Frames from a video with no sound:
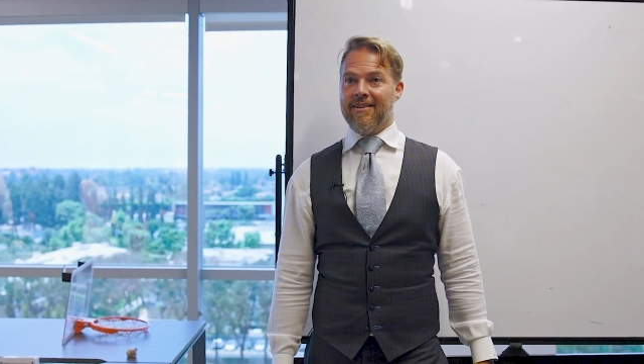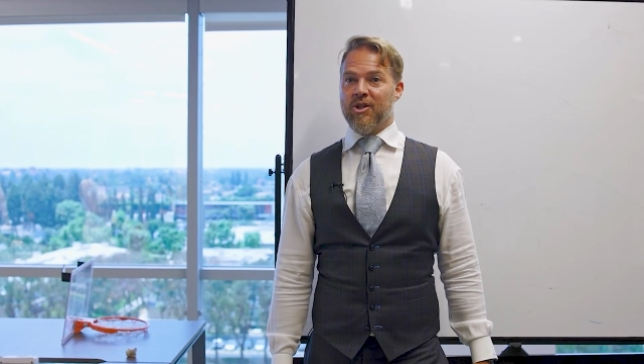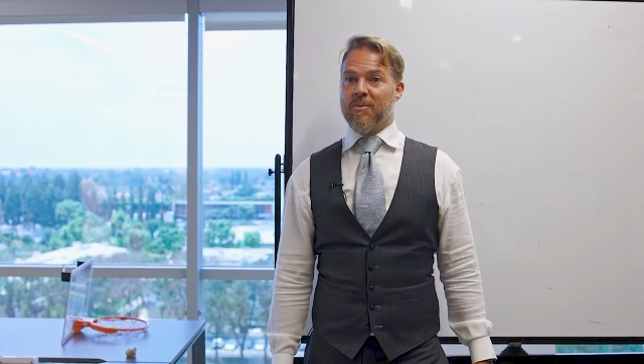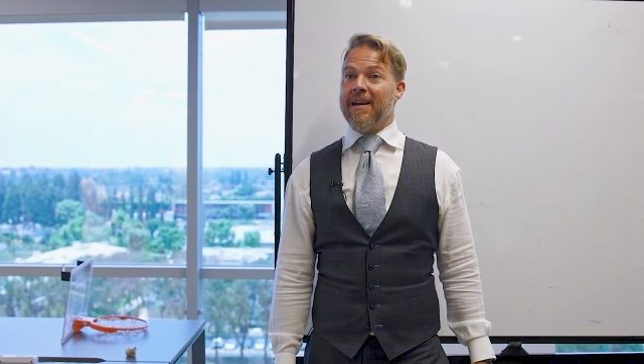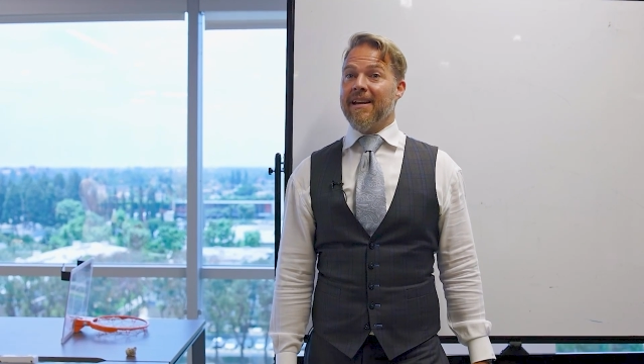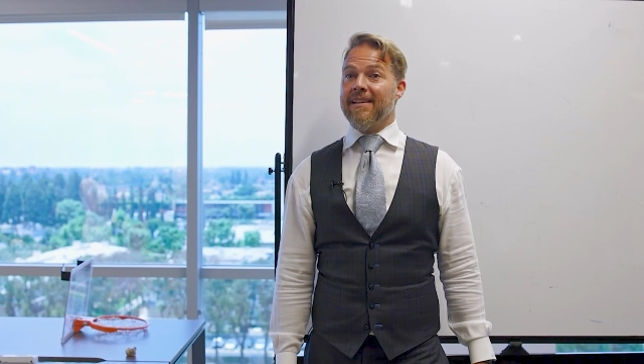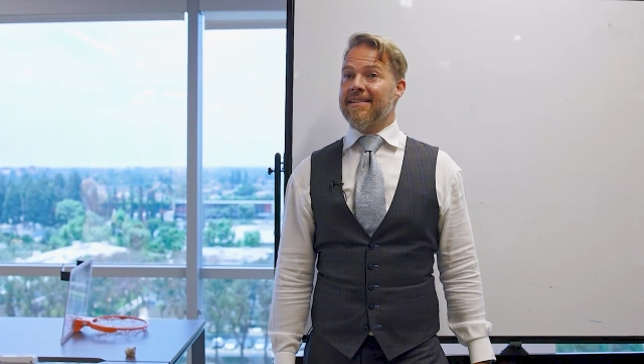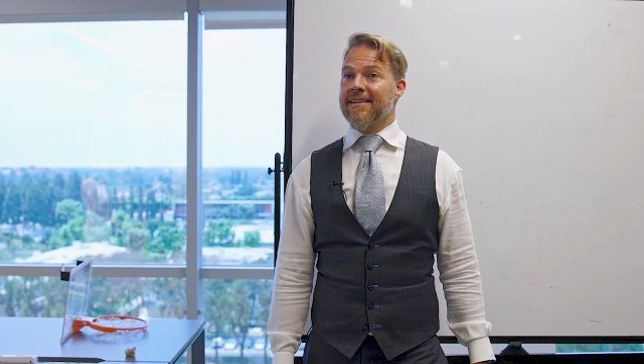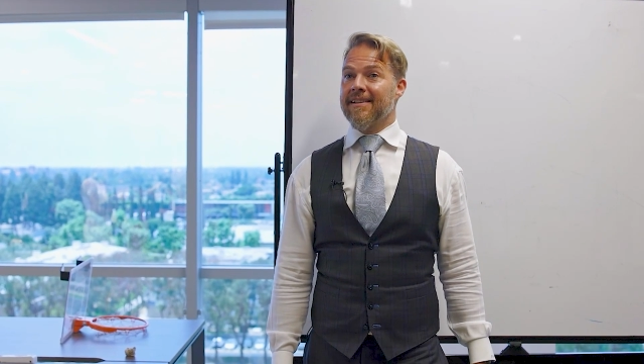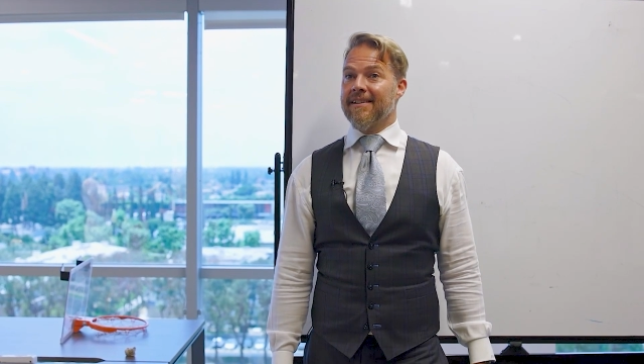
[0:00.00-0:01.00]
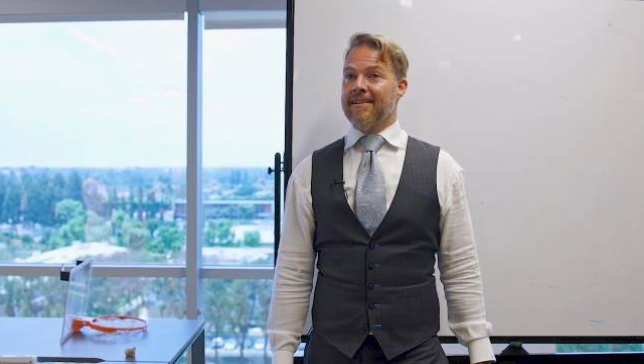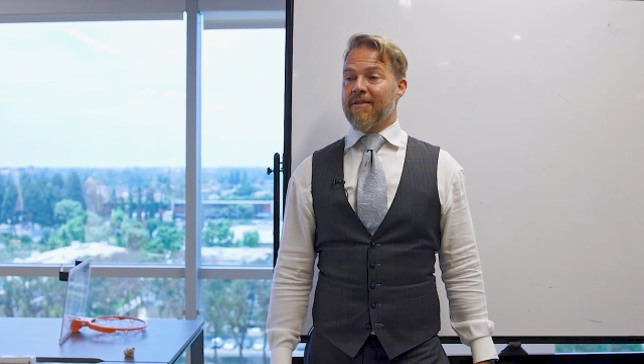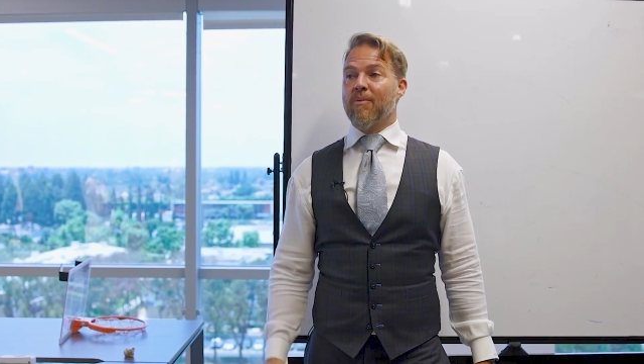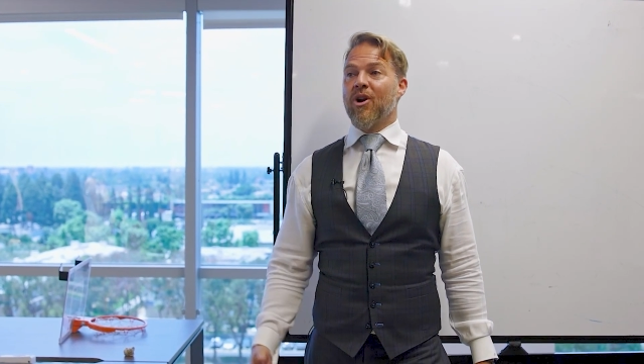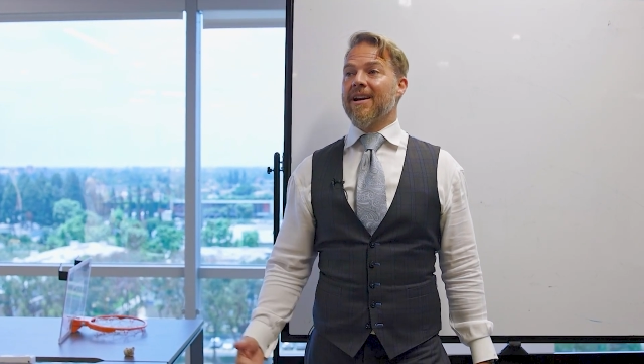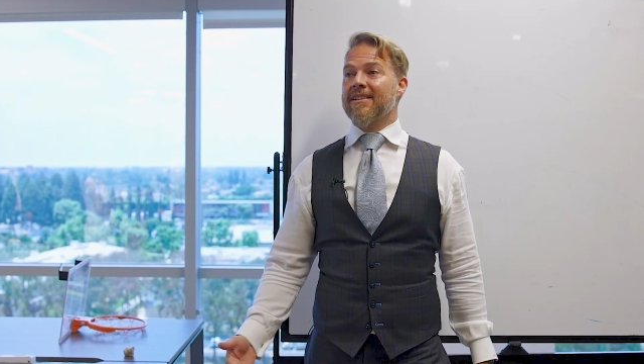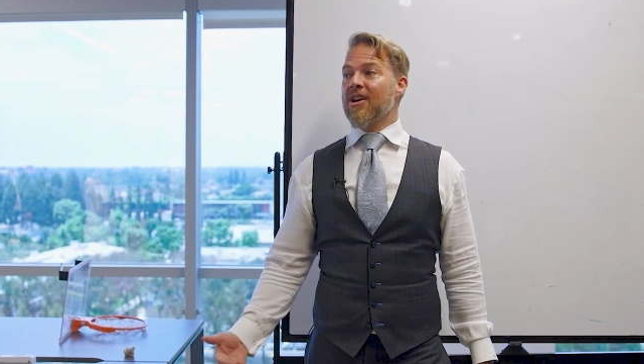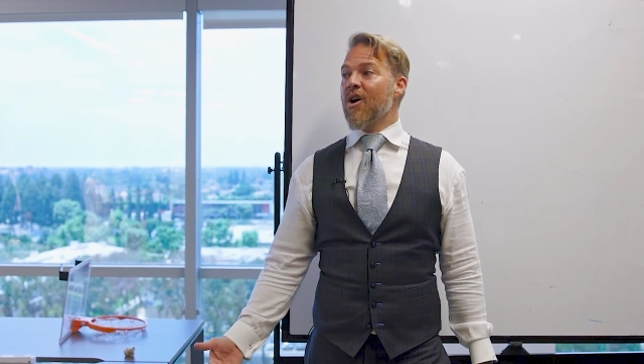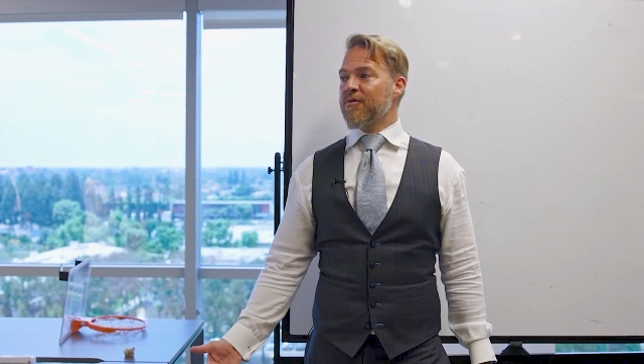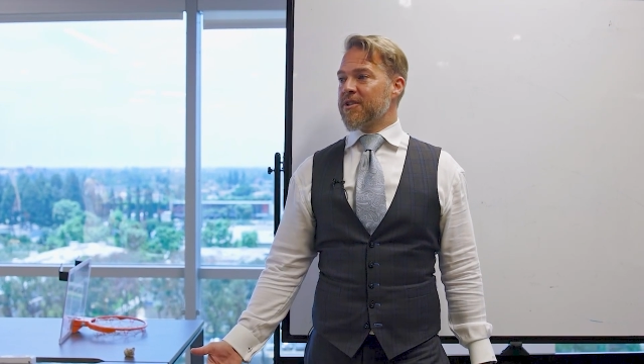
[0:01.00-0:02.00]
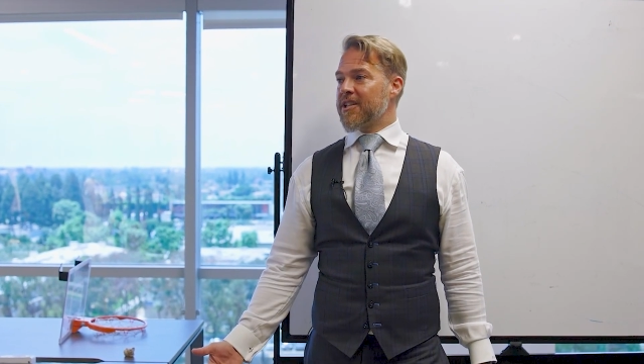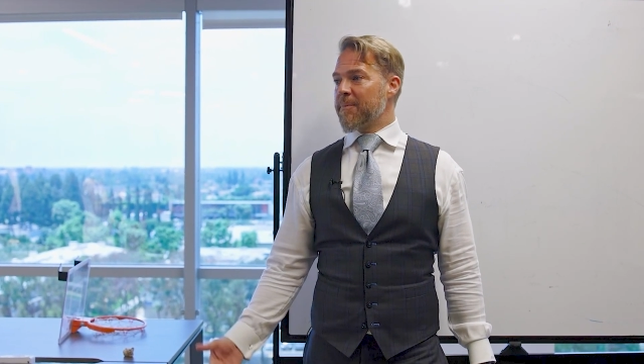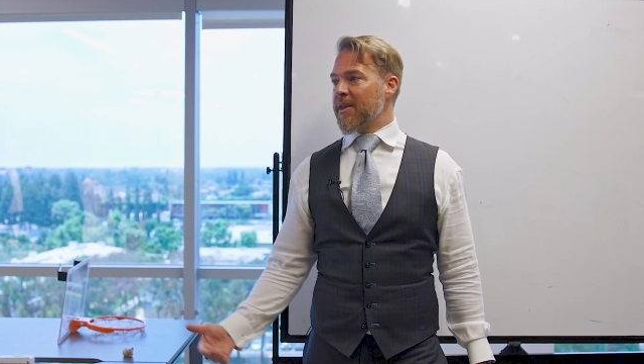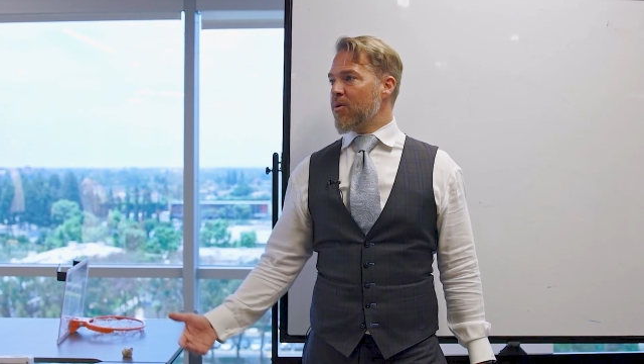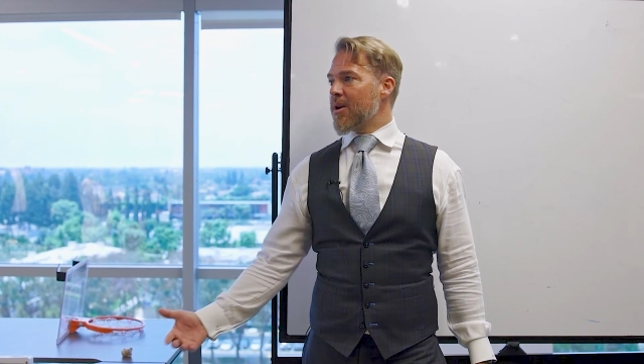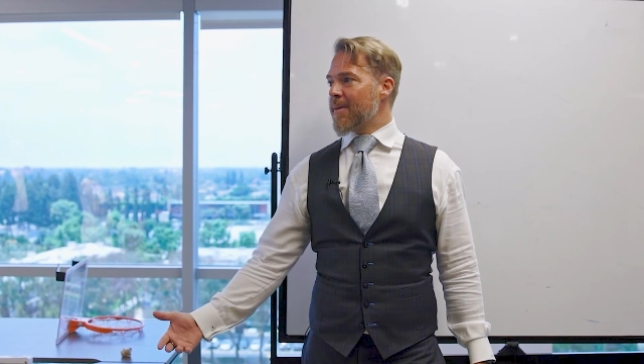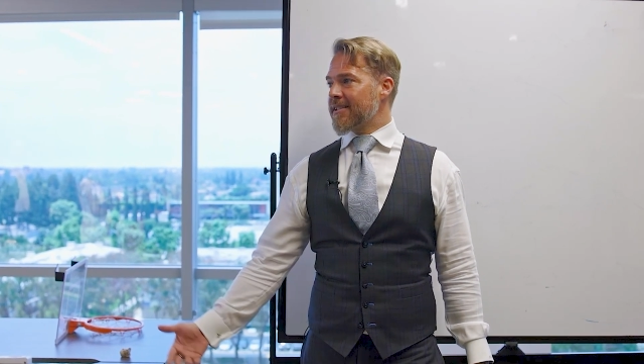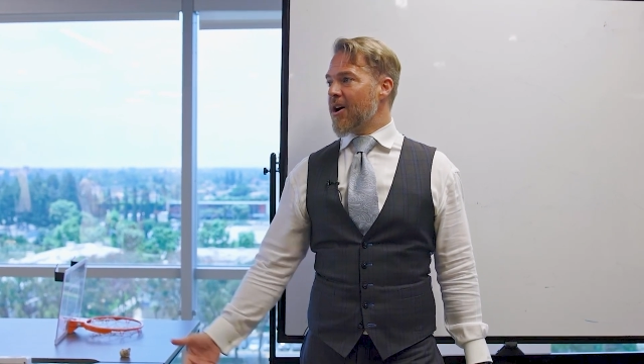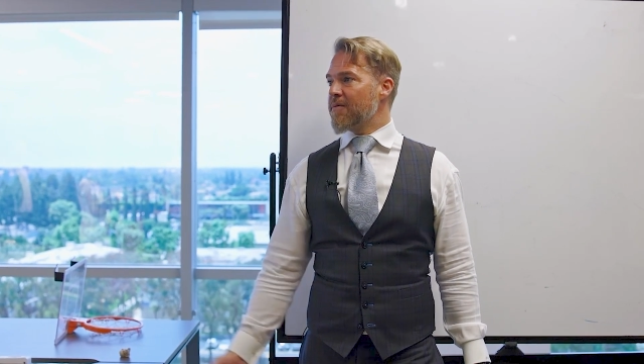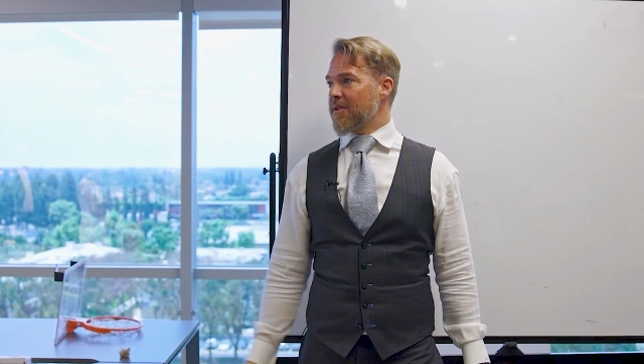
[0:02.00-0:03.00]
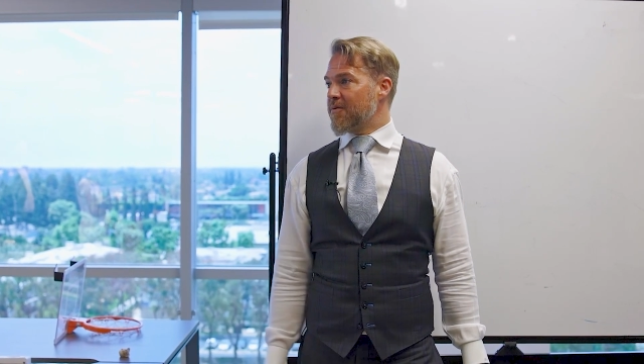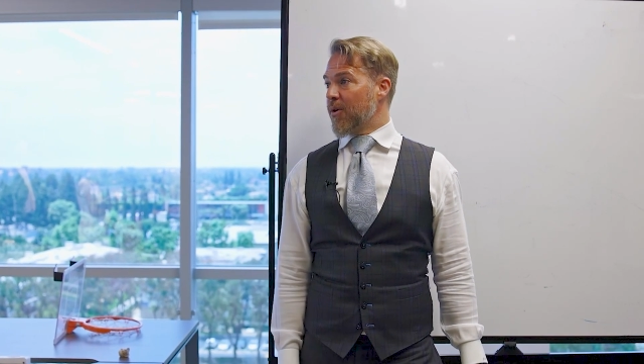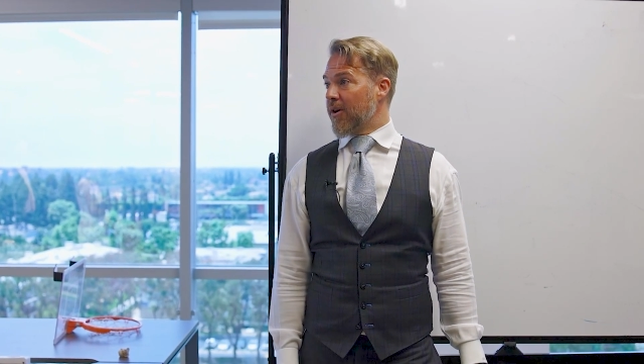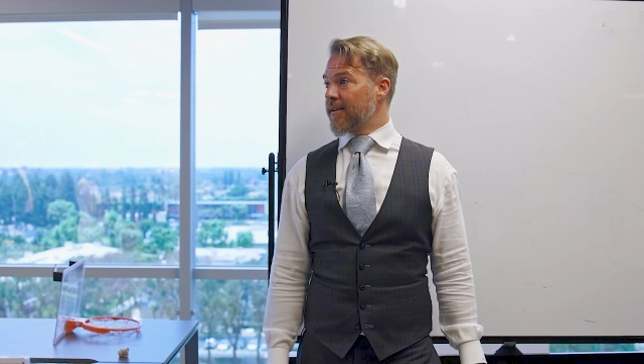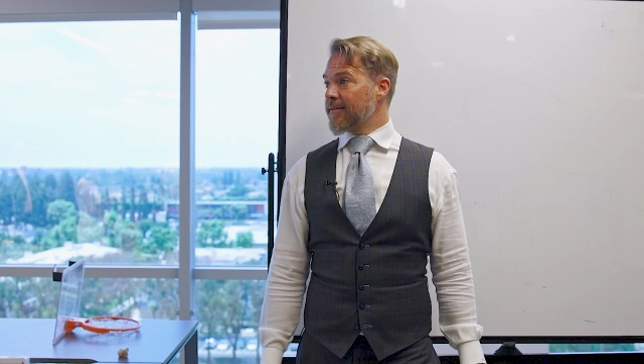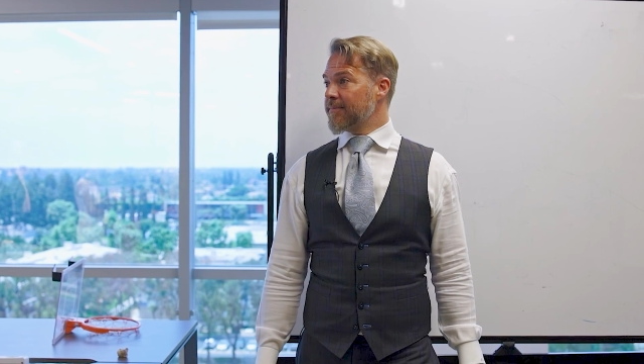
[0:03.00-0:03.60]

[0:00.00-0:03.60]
Which means, if I'm trying to solve for something, what am I solving for?